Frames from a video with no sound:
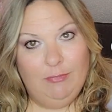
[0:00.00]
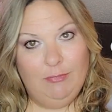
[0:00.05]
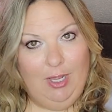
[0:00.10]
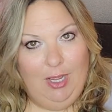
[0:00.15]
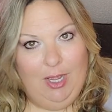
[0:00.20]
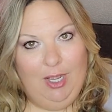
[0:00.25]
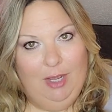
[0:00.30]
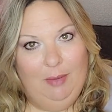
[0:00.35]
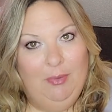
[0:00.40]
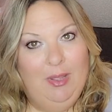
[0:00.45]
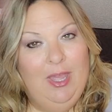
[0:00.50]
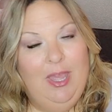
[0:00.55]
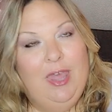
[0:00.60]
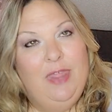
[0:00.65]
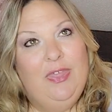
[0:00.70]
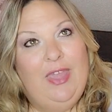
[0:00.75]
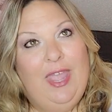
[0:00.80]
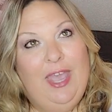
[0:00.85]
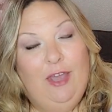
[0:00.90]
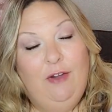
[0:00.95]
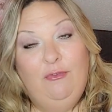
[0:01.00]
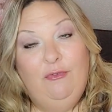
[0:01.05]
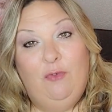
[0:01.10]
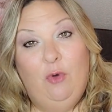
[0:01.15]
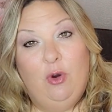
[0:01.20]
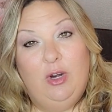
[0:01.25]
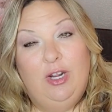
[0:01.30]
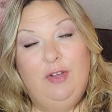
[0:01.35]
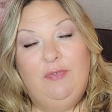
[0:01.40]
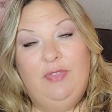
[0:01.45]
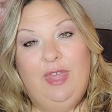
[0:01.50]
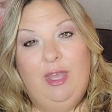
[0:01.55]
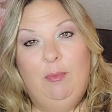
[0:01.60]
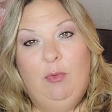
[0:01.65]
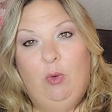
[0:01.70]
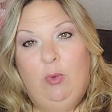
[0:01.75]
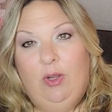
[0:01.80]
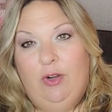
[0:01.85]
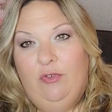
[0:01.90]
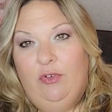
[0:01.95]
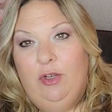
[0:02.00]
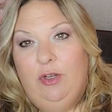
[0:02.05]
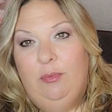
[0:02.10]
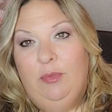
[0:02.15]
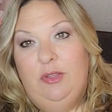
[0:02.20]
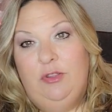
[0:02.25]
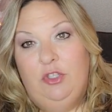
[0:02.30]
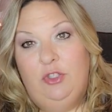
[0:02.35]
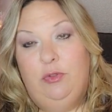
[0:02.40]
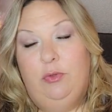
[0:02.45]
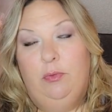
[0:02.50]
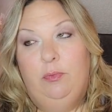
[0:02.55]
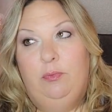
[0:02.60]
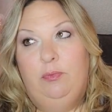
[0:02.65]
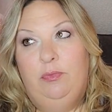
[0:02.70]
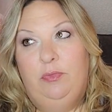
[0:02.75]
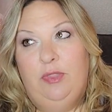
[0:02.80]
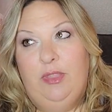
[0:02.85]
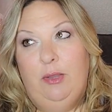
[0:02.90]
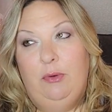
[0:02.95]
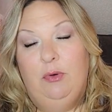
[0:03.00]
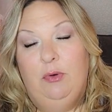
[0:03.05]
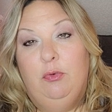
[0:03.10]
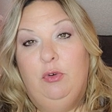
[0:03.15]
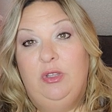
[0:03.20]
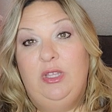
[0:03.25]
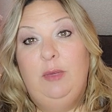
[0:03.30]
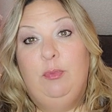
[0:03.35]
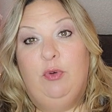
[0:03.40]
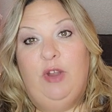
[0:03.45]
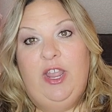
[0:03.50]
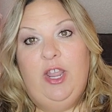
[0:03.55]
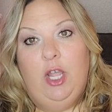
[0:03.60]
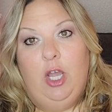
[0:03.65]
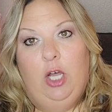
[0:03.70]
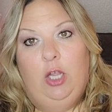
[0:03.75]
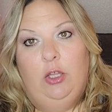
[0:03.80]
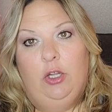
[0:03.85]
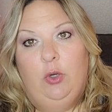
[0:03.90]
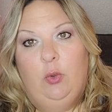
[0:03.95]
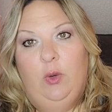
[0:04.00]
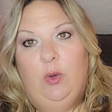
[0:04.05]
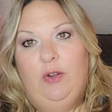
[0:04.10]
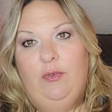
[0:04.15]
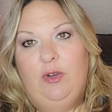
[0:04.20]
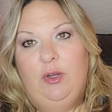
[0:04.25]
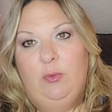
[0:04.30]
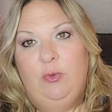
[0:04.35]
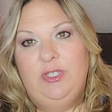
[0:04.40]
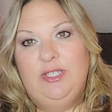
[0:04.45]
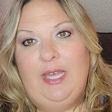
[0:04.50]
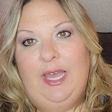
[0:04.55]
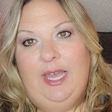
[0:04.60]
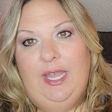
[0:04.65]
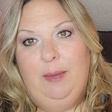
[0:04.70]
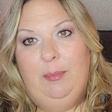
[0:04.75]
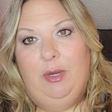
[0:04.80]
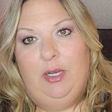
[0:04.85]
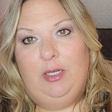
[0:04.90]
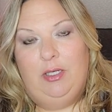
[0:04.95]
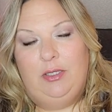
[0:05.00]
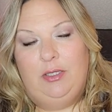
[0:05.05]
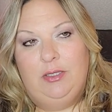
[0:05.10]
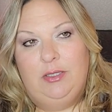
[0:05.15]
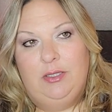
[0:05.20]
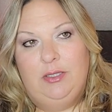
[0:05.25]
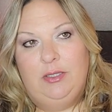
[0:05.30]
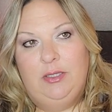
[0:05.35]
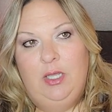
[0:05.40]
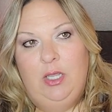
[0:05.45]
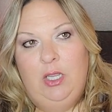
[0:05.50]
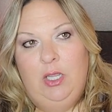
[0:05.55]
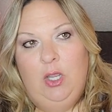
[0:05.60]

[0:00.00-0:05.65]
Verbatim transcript: Um, they had four of them. One of them, they were really bright colored. One of them was eyeballs.